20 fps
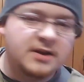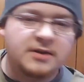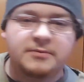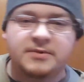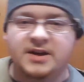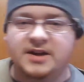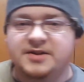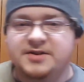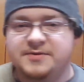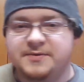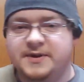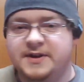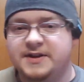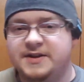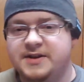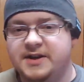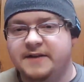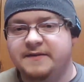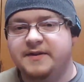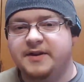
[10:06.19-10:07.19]
But I just
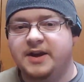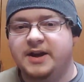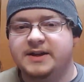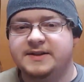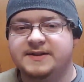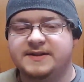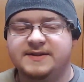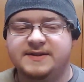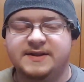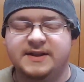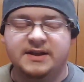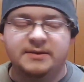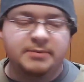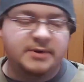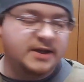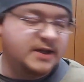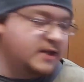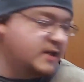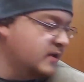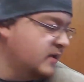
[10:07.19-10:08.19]
wanted to give you guys a sneak
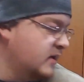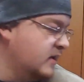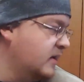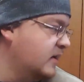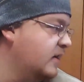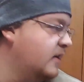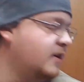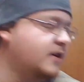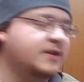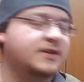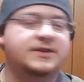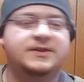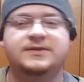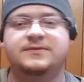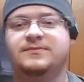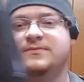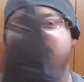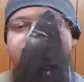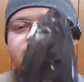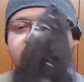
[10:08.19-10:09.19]
peek
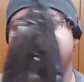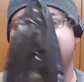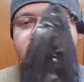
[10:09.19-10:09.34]
on